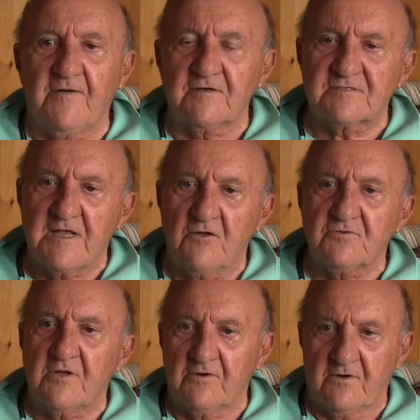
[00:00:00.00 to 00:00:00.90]
our
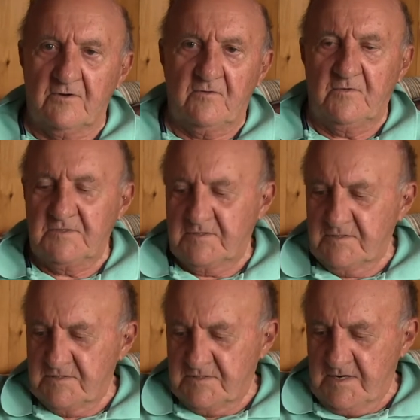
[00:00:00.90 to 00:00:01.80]
sound gear, which
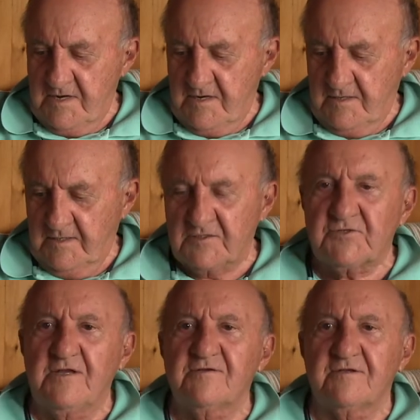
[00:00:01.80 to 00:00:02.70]
is a, an
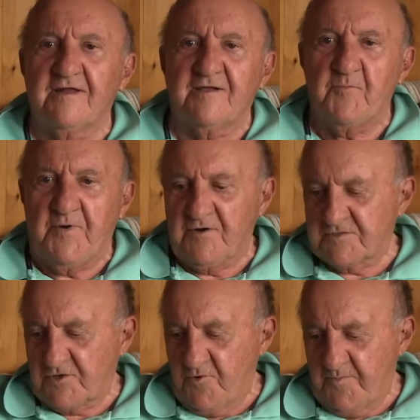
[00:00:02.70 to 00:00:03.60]
extension like a
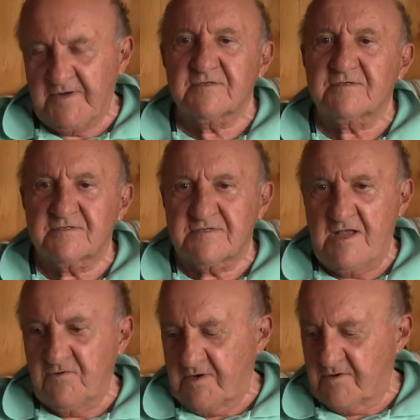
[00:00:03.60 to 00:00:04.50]
periscope, but it's a
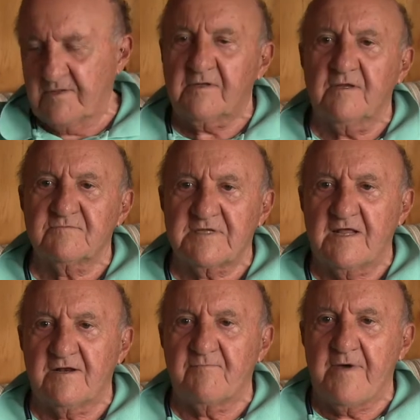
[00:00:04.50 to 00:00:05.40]
sound gear that comes
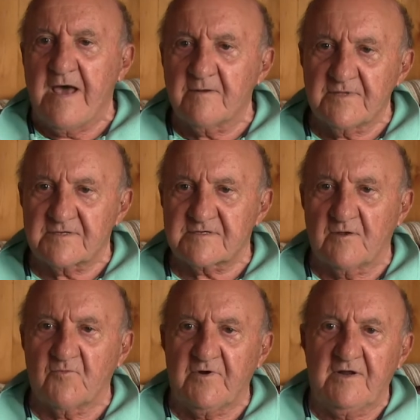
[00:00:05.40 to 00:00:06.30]
out of the bottom of the
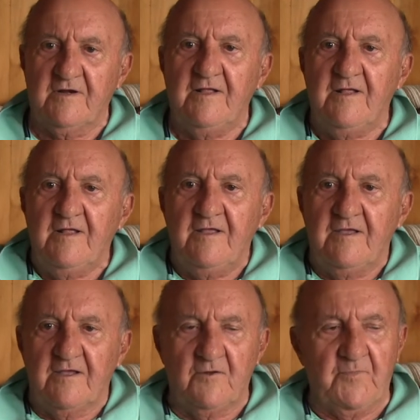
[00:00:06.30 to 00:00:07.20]
submarine.
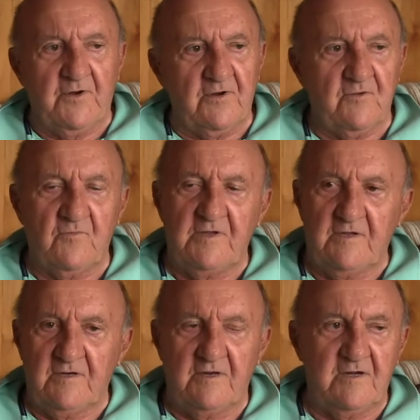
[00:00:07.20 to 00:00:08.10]
And apparently, we
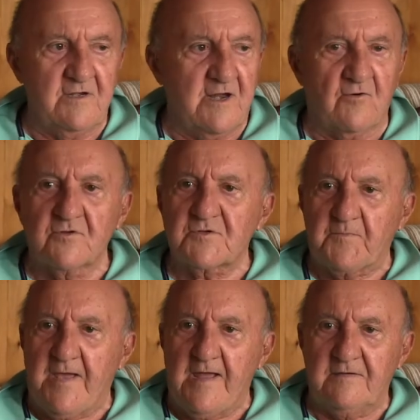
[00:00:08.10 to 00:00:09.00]
hit a narrow
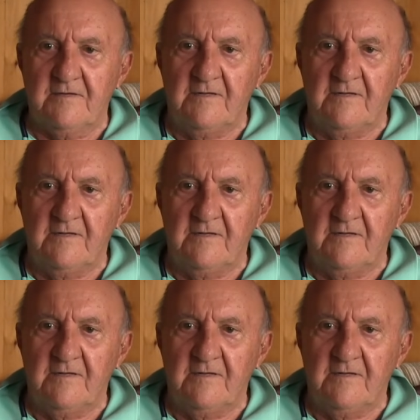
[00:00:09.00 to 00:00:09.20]
spot